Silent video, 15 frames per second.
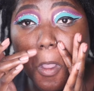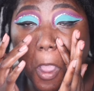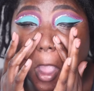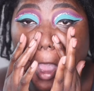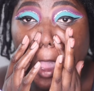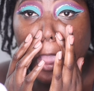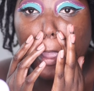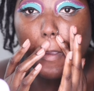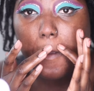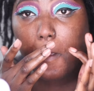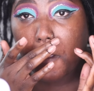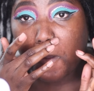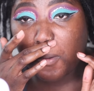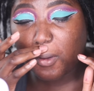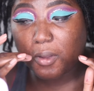ahead and spend them
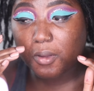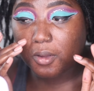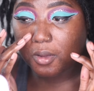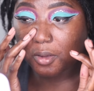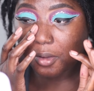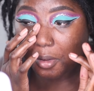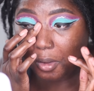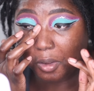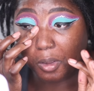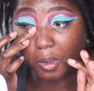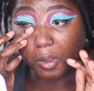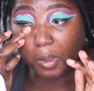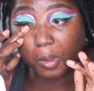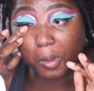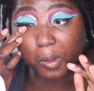coins, baby. Go
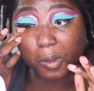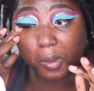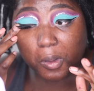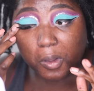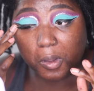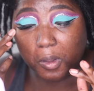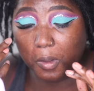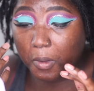ahead and get it.